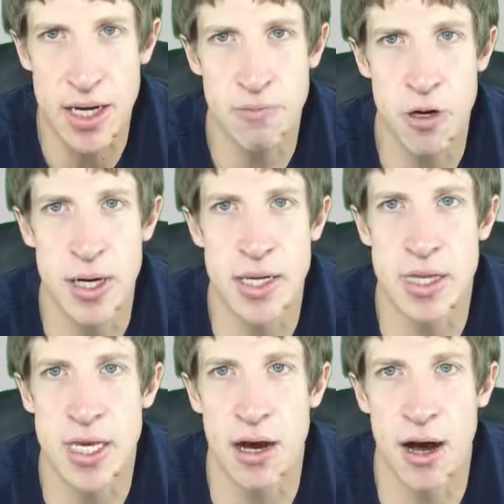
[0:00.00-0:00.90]
of upgraded
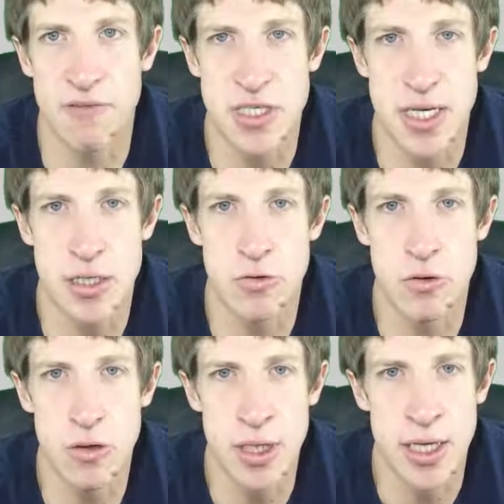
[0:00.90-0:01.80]
the offset
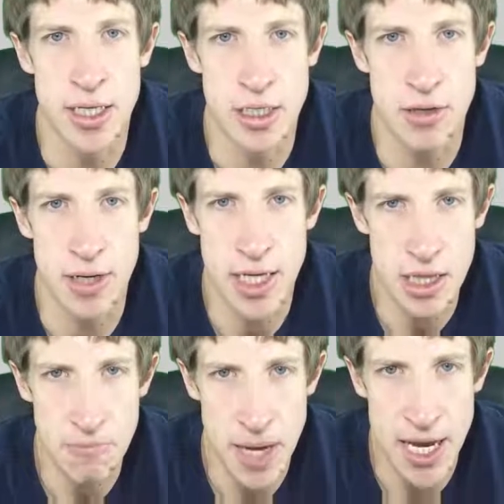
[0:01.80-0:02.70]
tool. So uh,
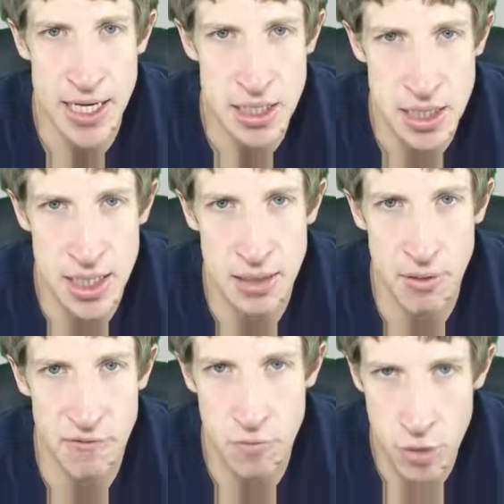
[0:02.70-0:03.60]
in the past, um,
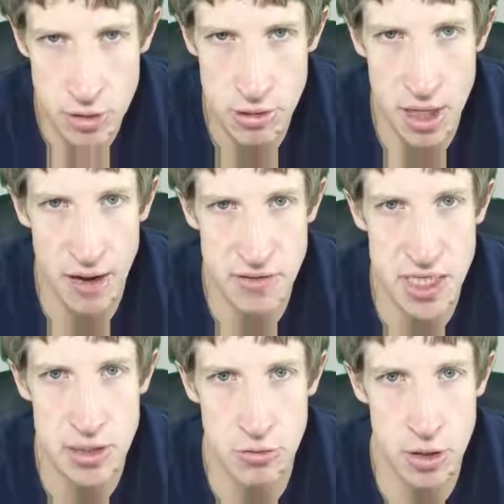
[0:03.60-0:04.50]
if you've worked with the
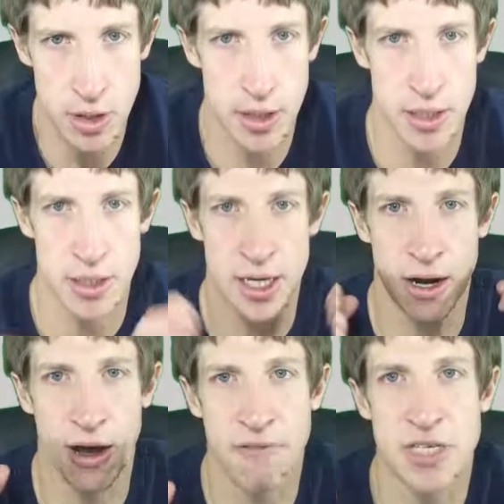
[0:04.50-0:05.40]
offset tool at all and kind
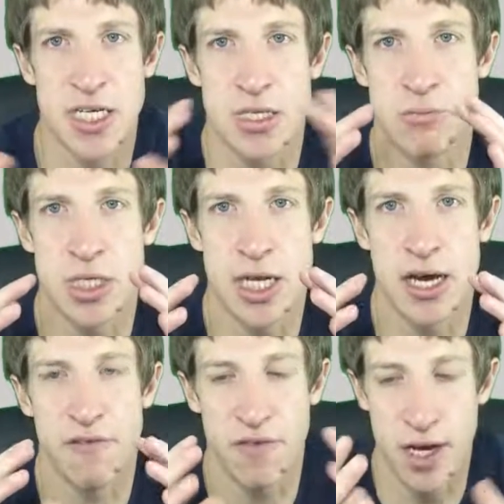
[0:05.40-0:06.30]
of offset some
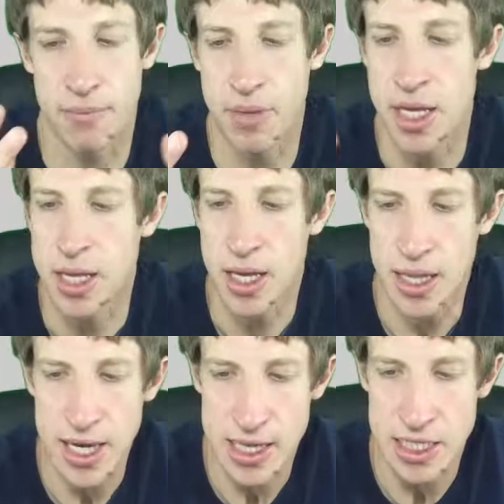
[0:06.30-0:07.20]
stuff. Um, a
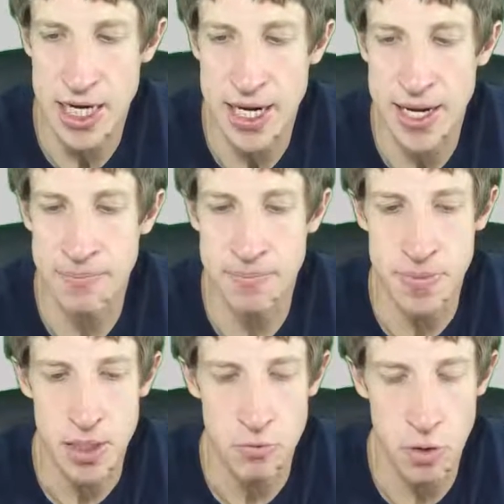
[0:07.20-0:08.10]
lot of the time,
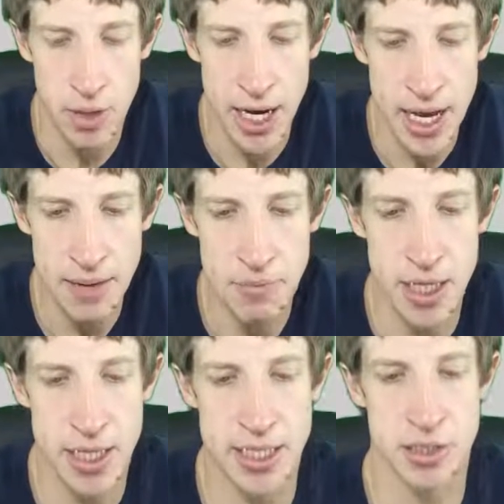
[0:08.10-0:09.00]
what would
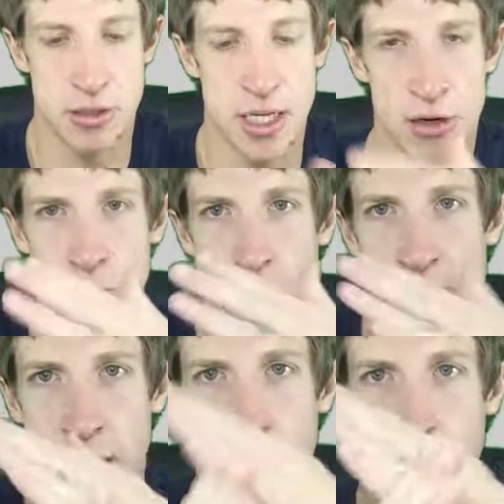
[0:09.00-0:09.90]
happen is you'd get a whole
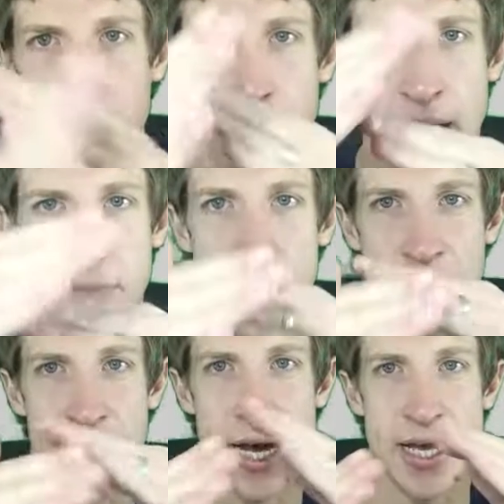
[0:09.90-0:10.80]
lot of overlapping
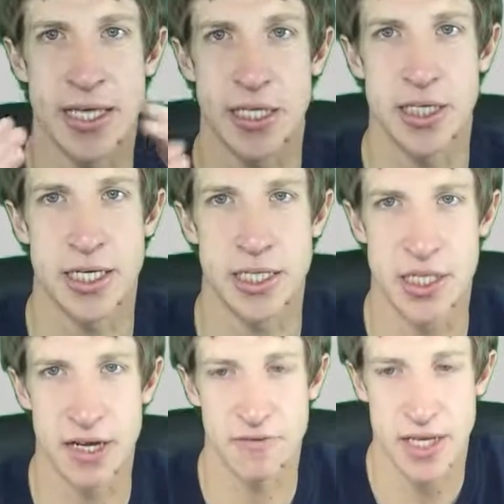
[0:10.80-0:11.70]
lines and
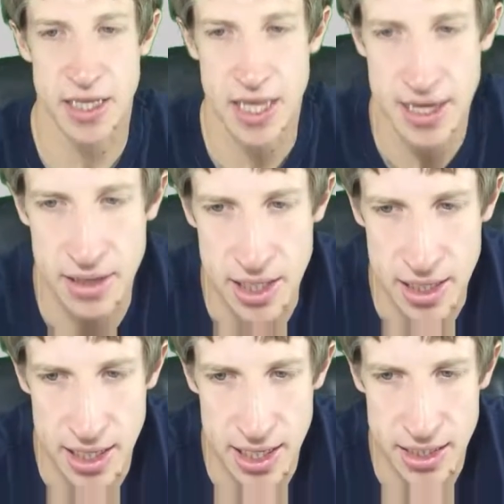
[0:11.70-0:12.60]
stuff like that.
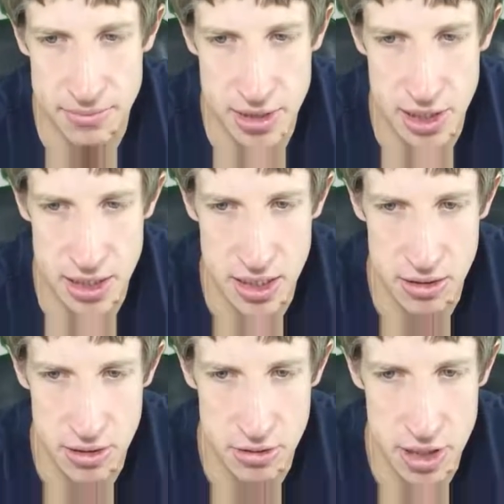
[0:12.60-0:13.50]
Um, so, you know,
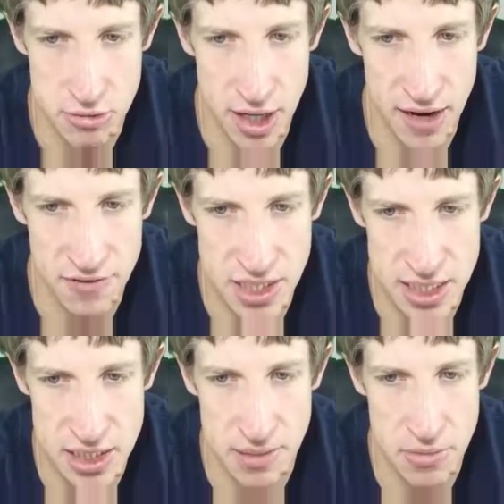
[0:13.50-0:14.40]
you, you'd
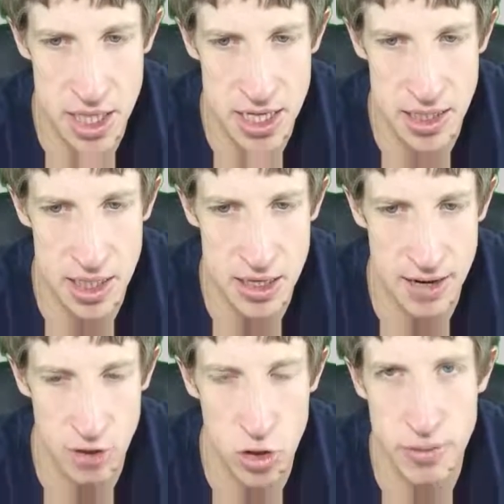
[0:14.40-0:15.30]
offset something, and then you
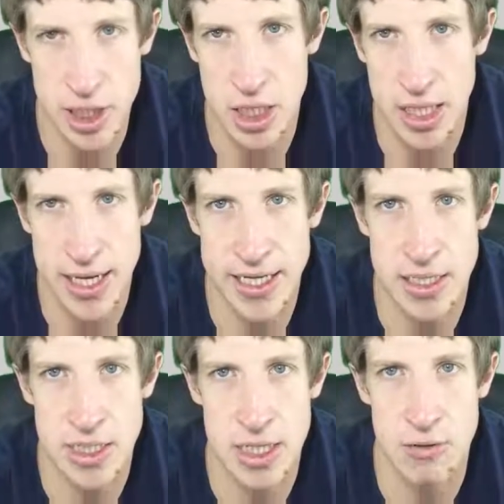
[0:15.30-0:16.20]
have a whole bunch of
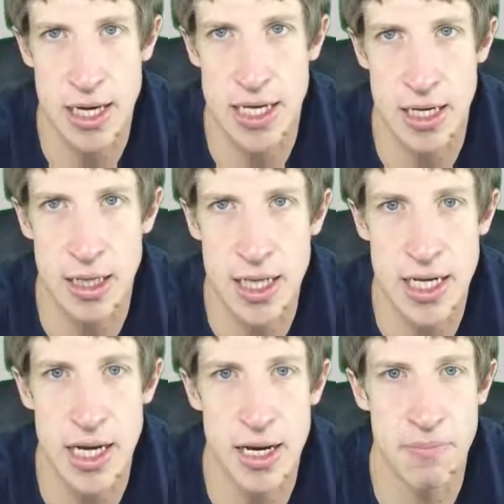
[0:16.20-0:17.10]
lines that you had to
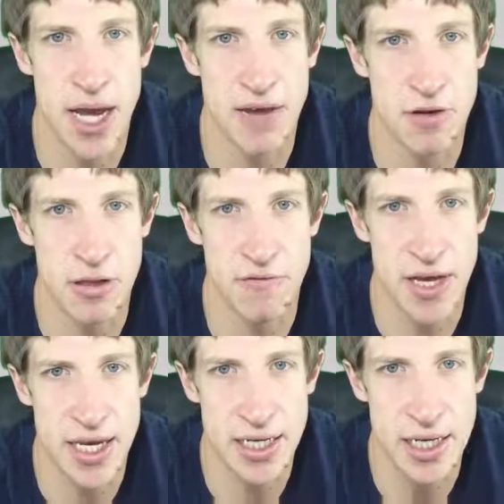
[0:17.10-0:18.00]
clean up after the
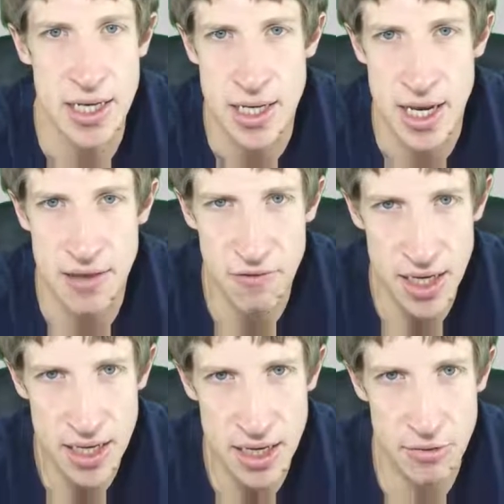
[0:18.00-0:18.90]
fact. And they've
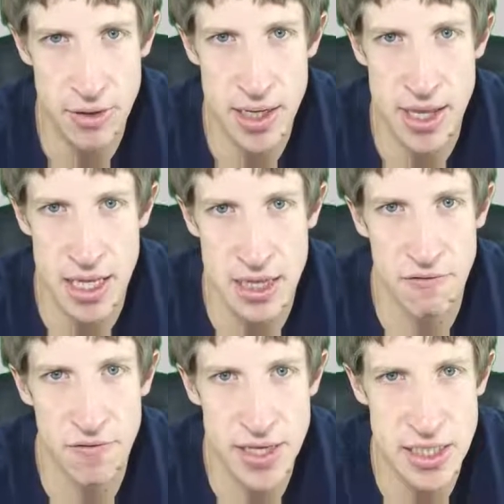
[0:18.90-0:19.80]
kind of gotten rid of that. They've
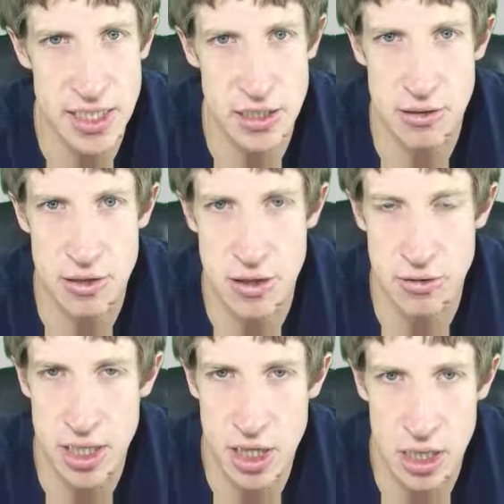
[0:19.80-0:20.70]
fixed it so you
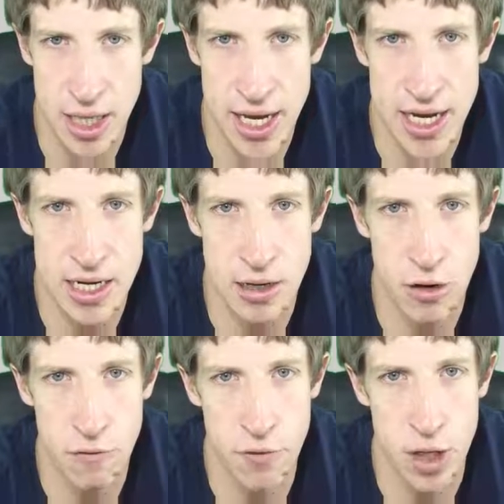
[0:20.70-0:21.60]
don't get the line
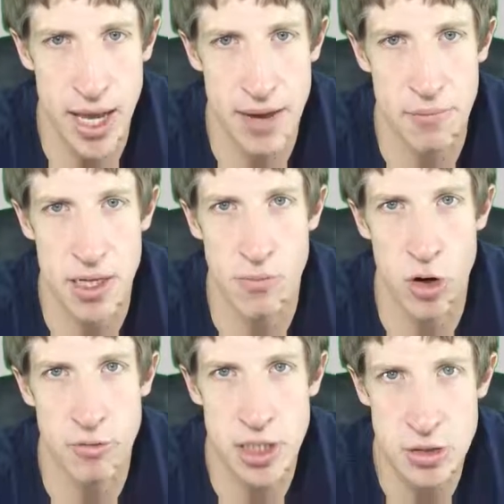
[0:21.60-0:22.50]
overlap
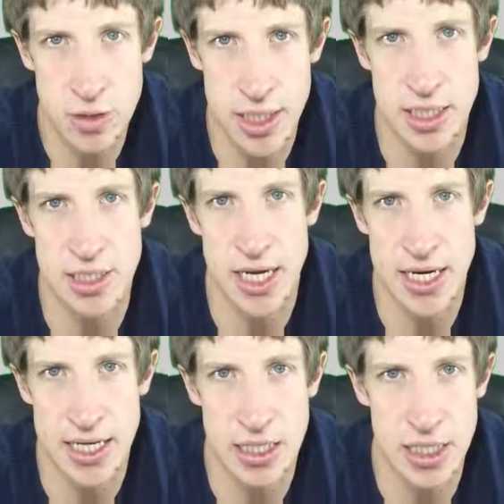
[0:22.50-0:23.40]
anymore, which is really
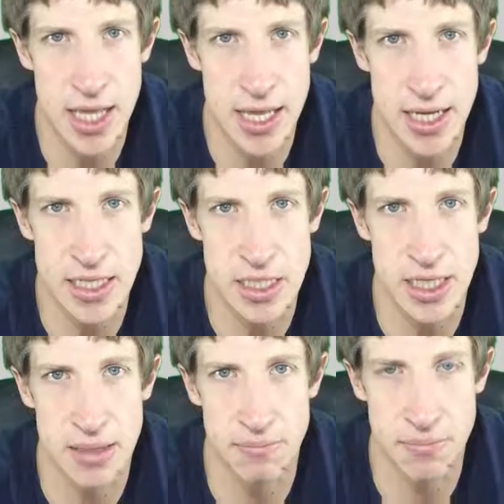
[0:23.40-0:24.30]
exciting. It's a lot less,
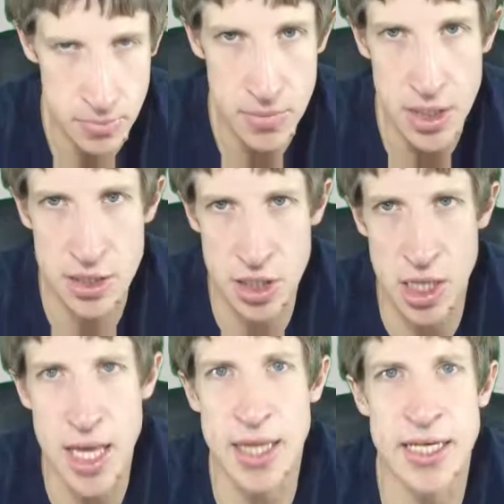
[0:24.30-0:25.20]
um, there's a
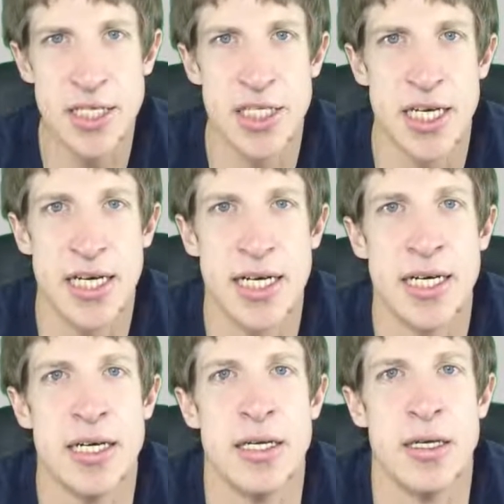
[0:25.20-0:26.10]
lot less, uh,